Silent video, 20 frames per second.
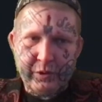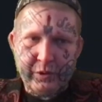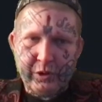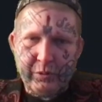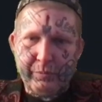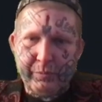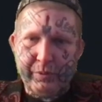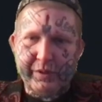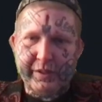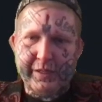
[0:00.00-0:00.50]

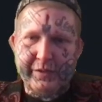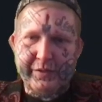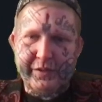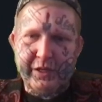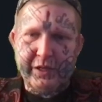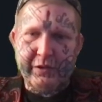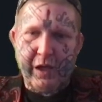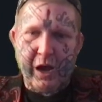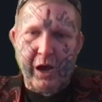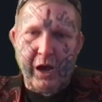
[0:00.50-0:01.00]
But that
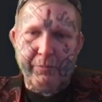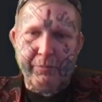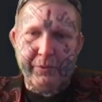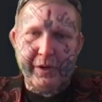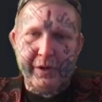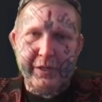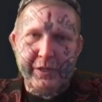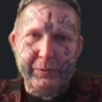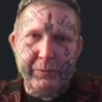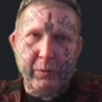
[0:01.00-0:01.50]
did
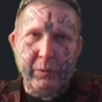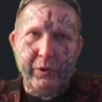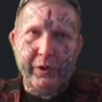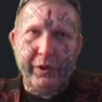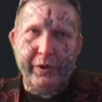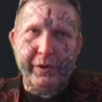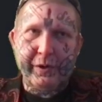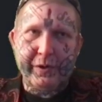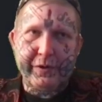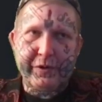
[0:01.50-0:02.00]
operate as we
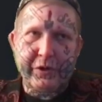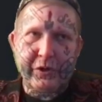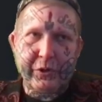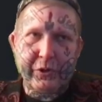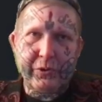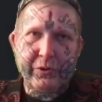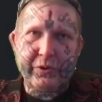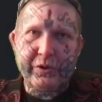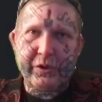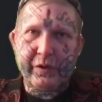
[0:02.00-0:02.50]
wanted it
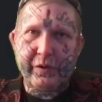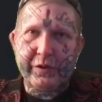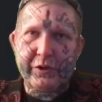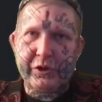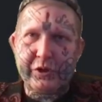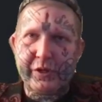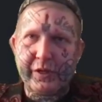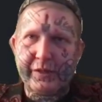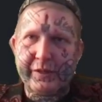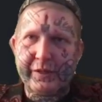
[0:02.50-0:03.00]
to. So let's check the